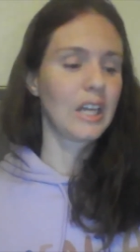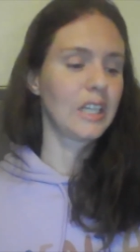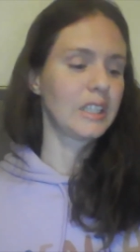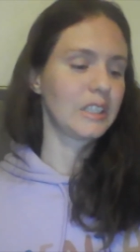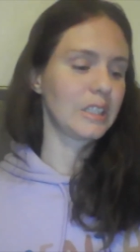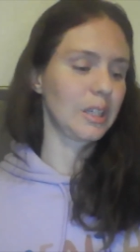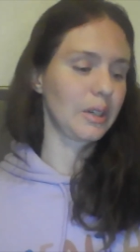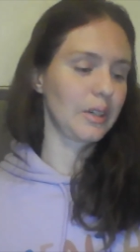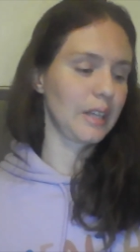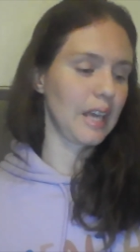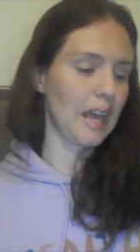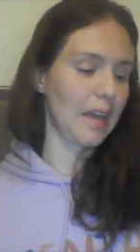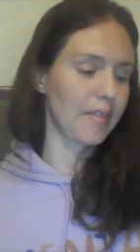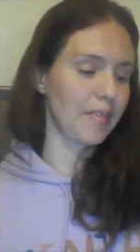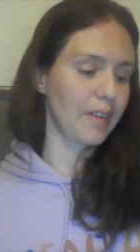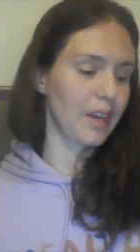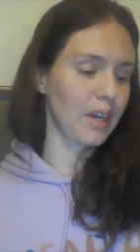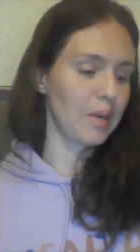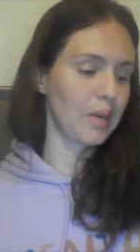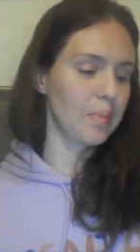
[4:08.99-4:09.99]
So yeah,
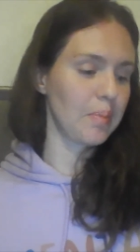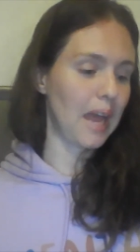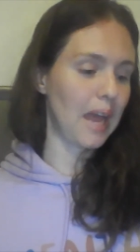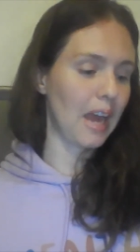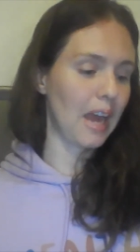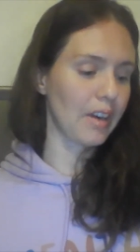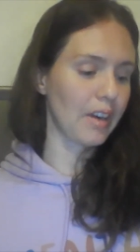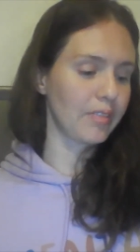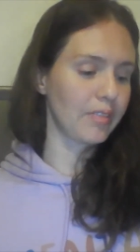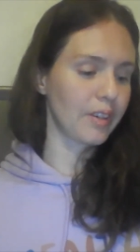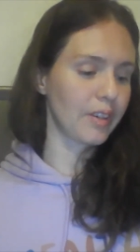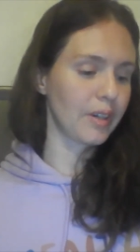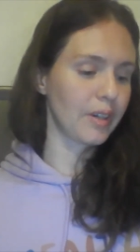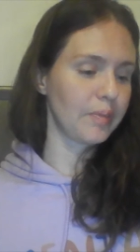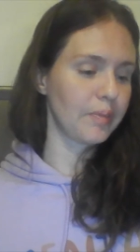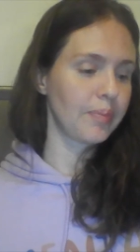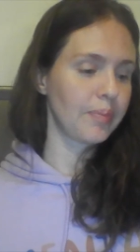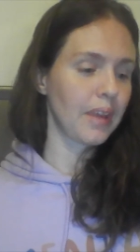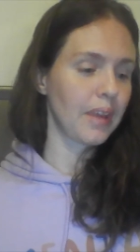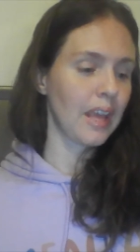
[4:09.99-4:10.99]
very powerful.